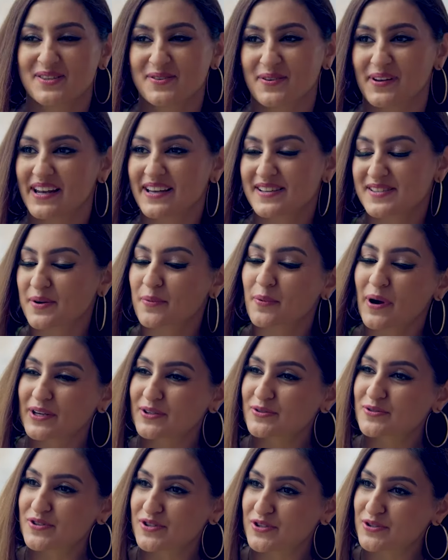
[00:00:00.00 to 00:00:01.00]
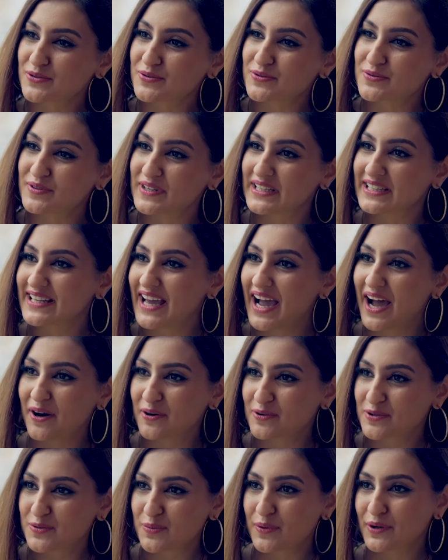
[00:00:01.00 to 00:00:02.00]
So Eliza, why don't you read
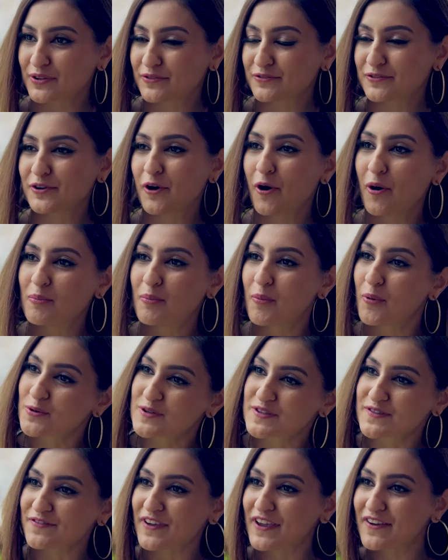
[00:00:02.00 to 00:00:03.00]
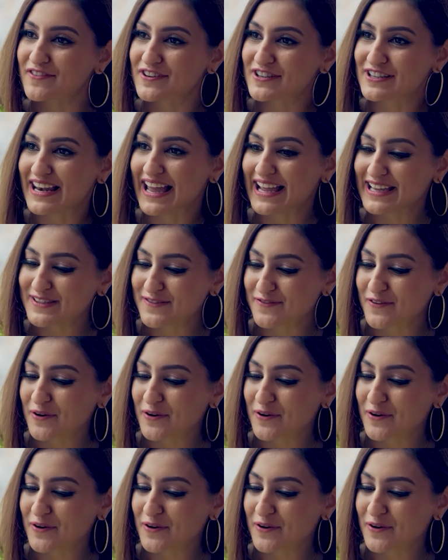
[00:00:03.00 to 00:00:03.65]
out one of your most favorite lines